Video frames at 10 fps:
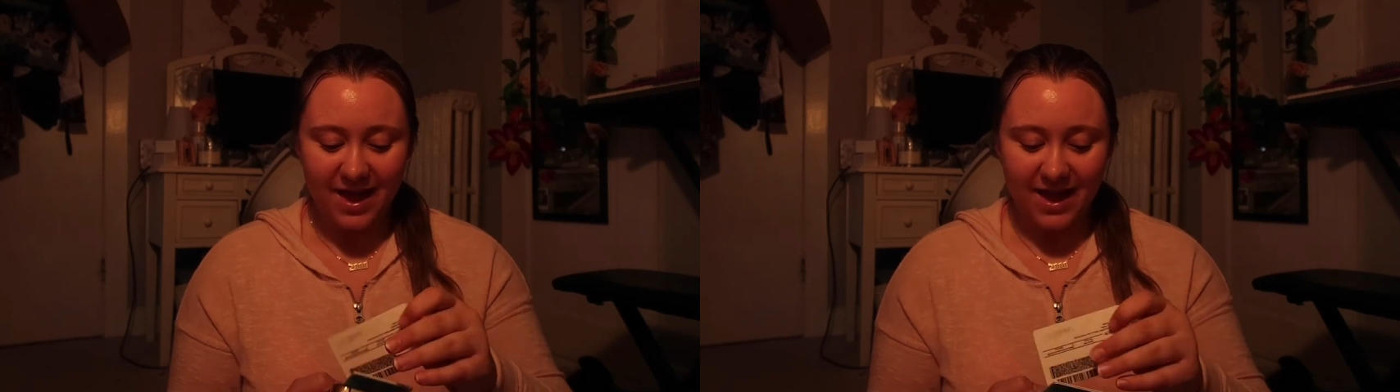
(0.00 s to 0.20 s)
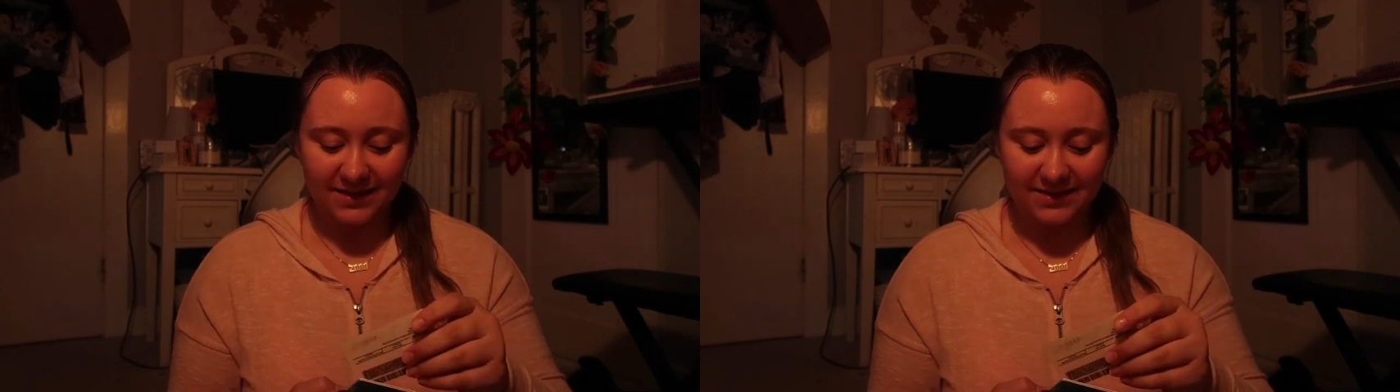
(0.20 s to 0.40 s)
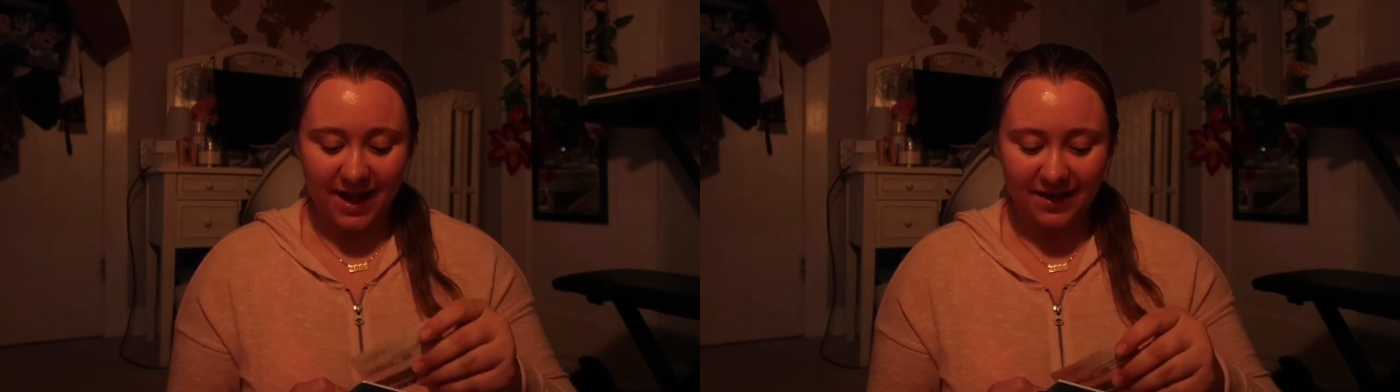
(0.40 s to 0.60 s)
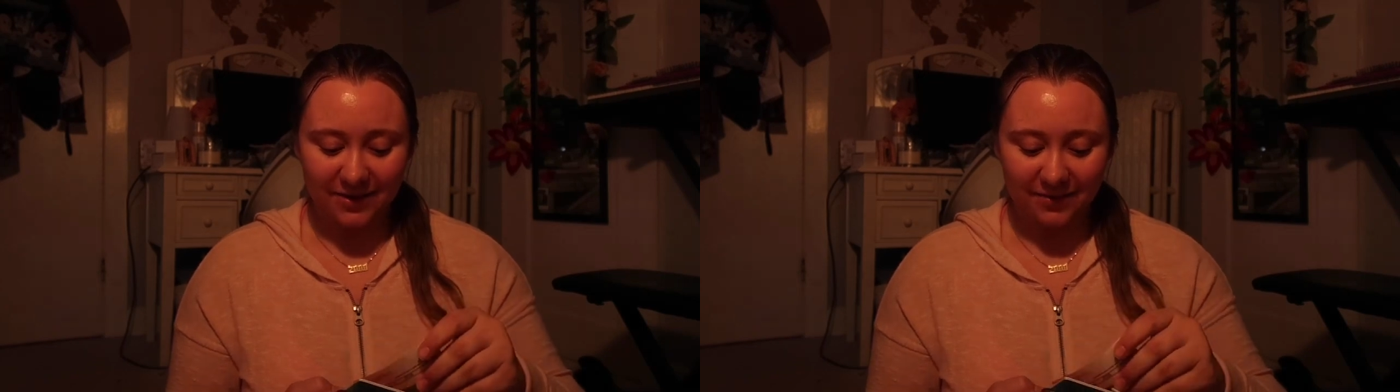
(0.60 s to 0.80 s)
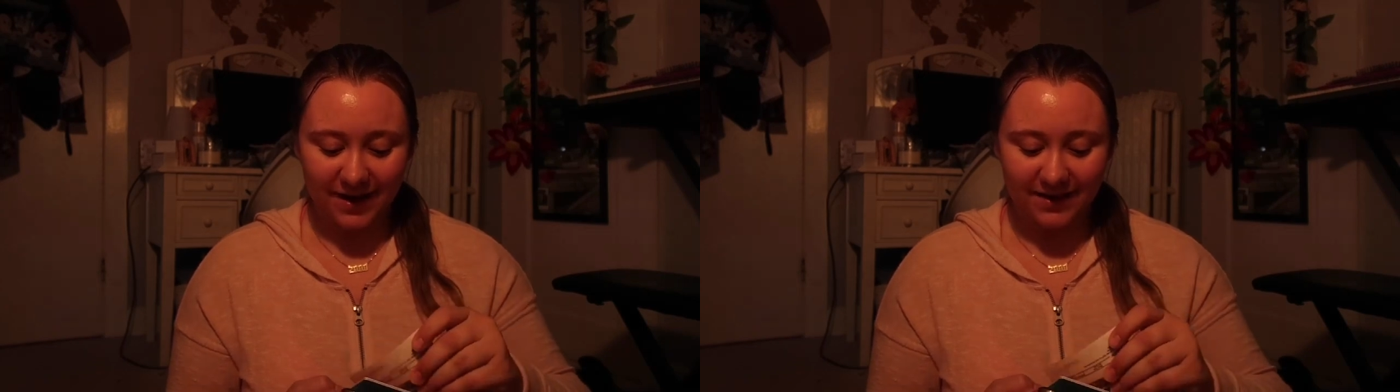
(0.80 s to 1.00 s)

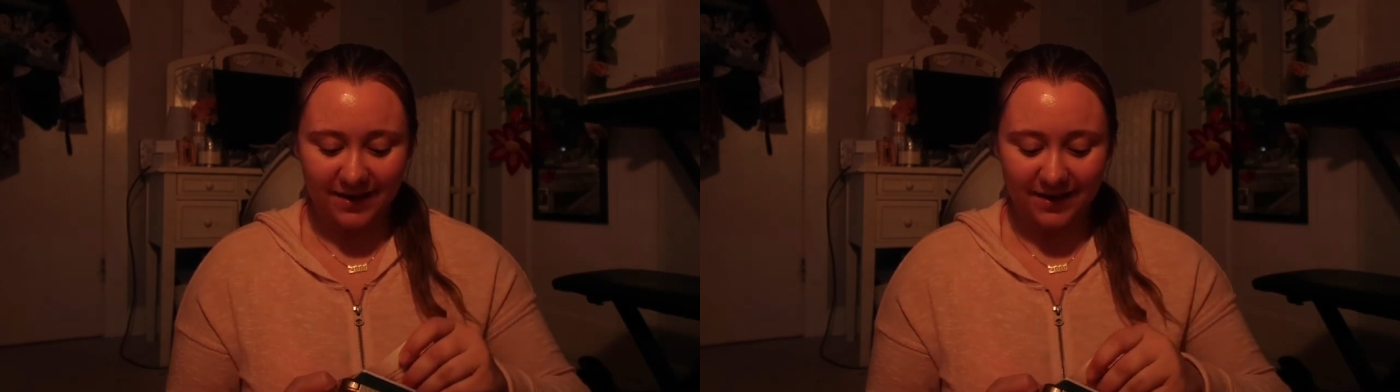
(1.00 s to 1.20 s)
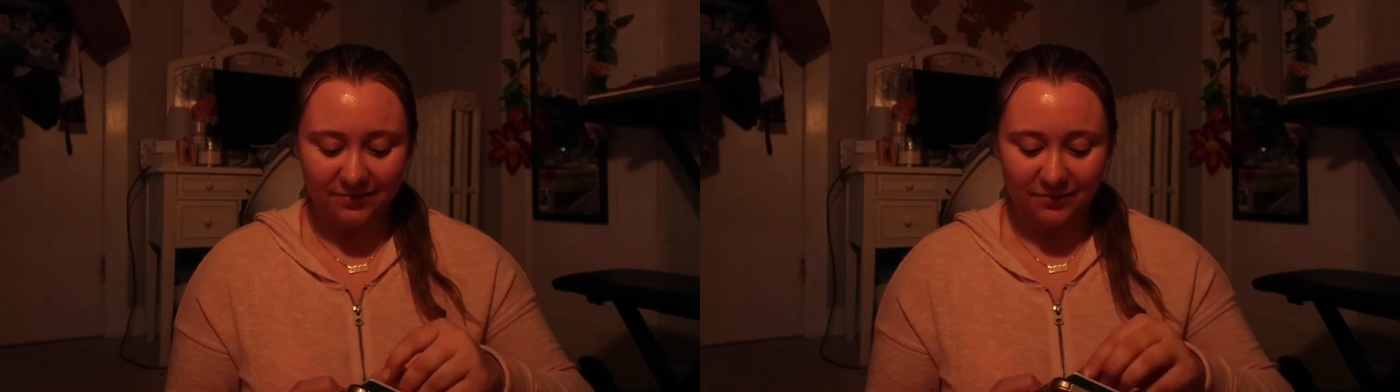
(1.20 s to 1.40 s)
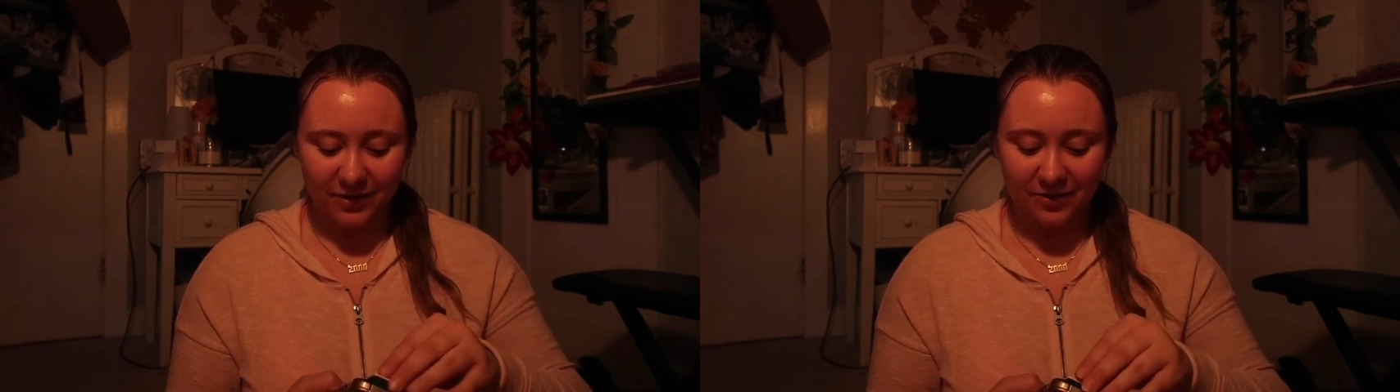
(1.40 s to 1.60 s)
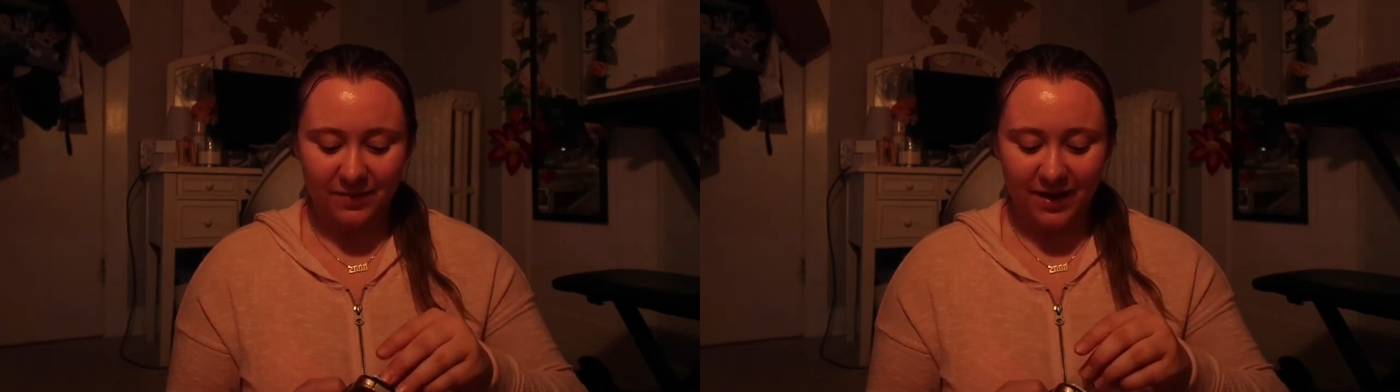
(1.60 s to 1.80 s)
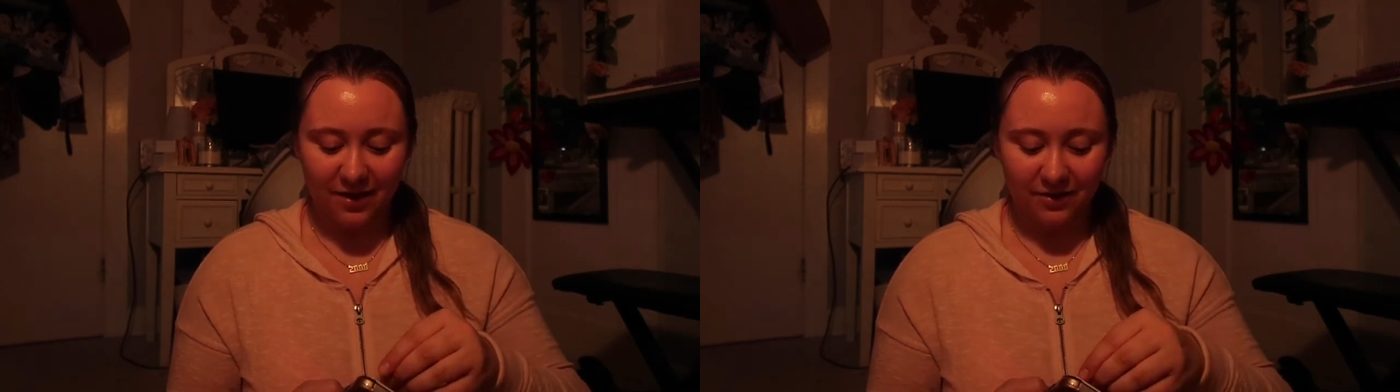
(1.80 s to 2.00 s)
exactly what I need with
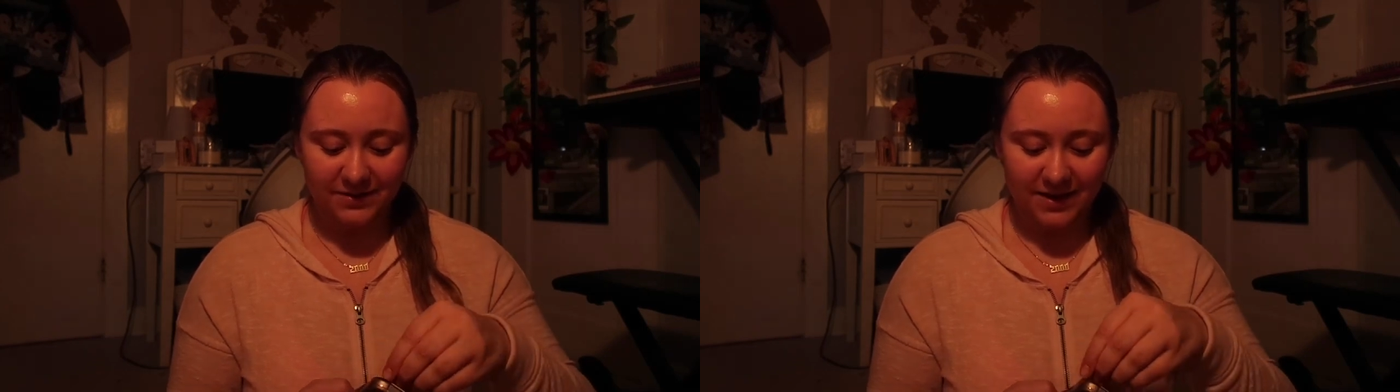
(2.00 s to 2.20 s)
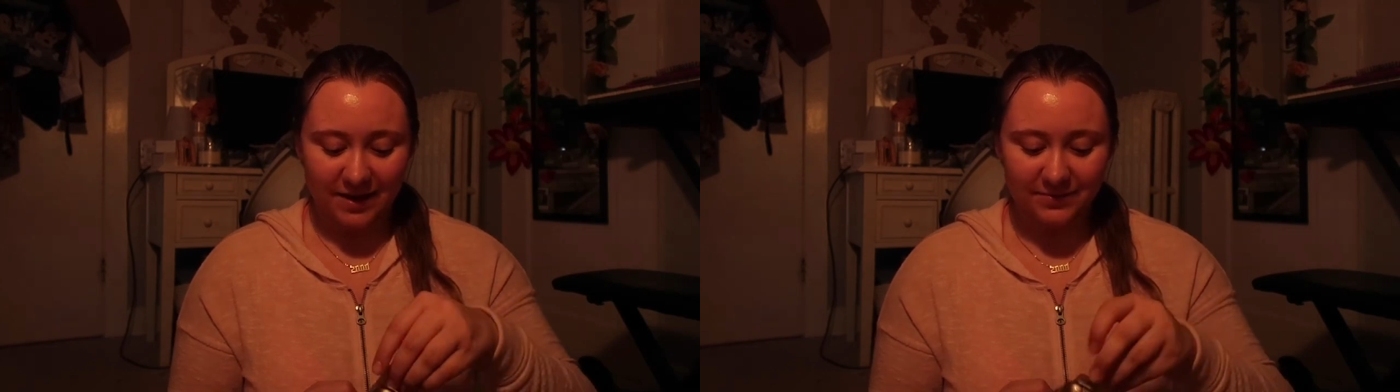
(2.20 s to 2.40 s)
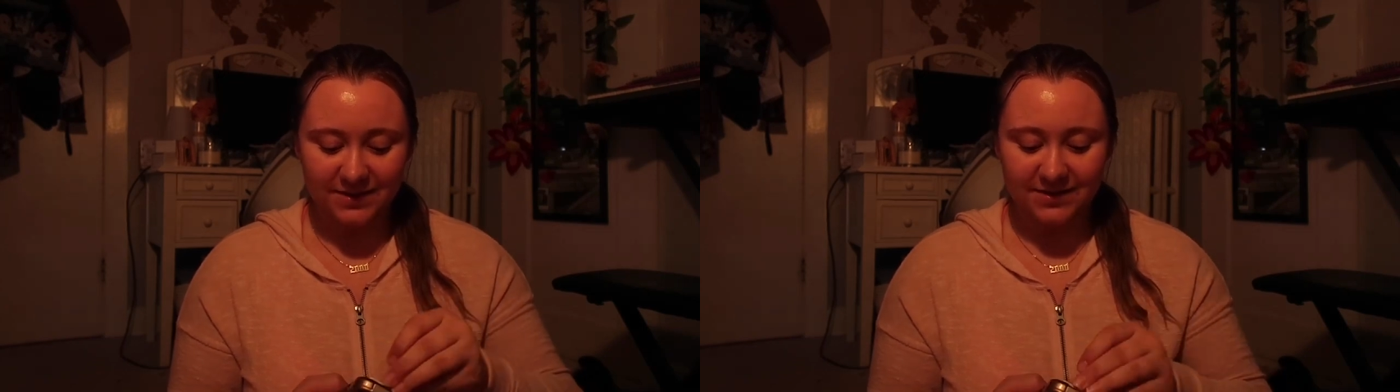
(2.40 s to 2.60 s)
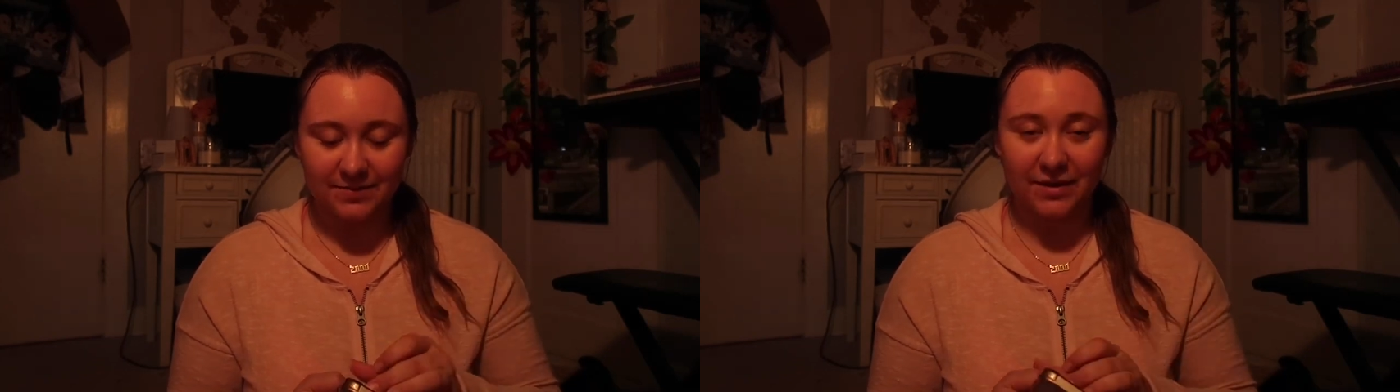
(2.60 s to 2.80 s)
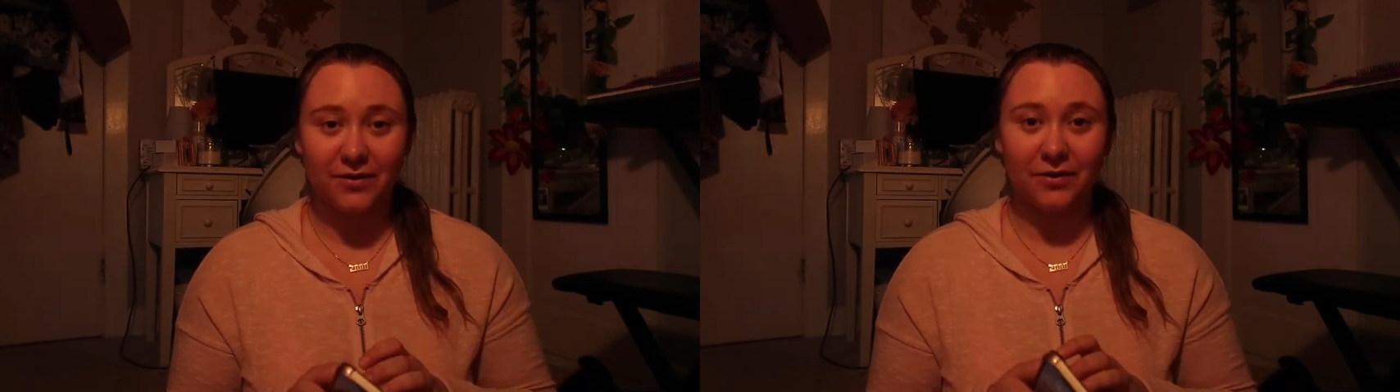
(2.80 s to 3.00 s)
me at all times, because
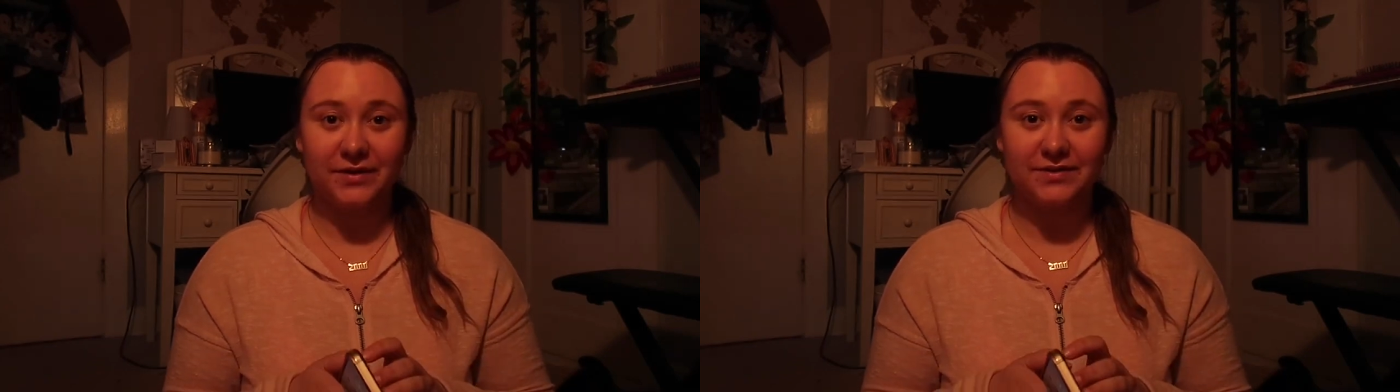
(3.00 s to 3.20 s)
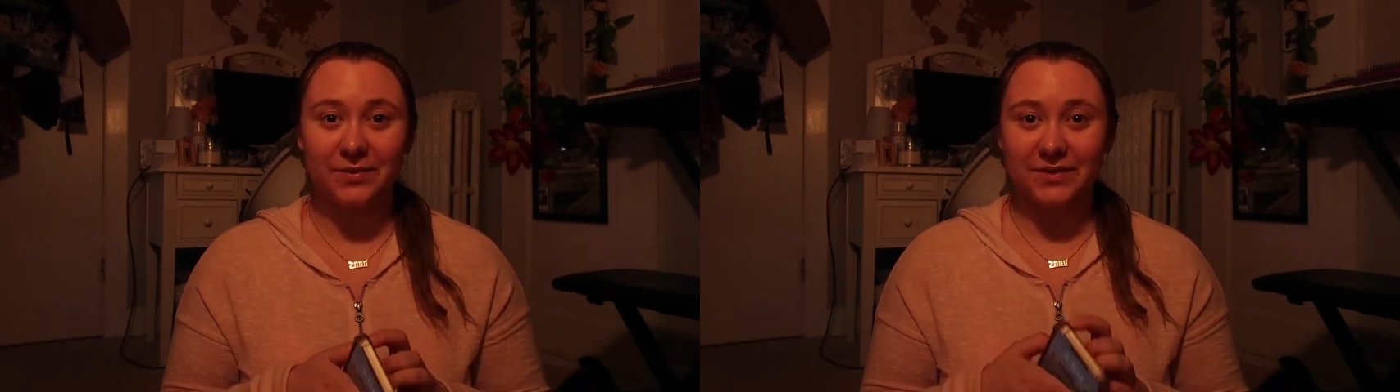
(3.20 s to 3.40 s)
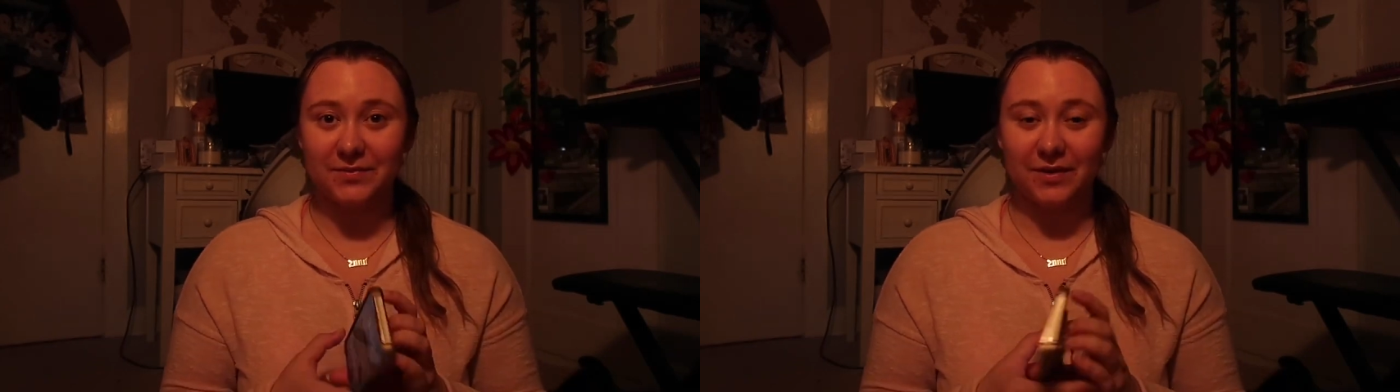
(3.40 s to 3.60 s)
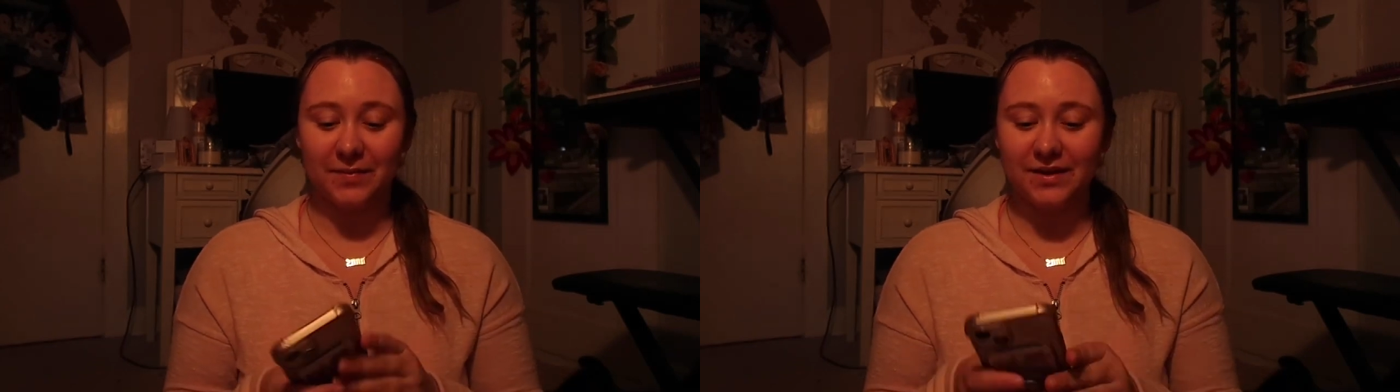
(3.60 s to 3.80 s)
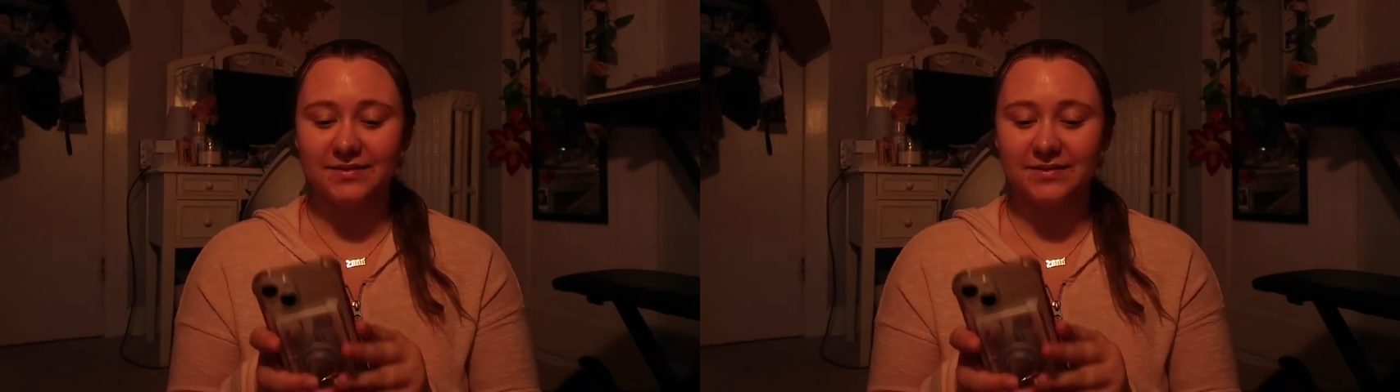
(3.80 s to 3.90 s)
my phone is always with me.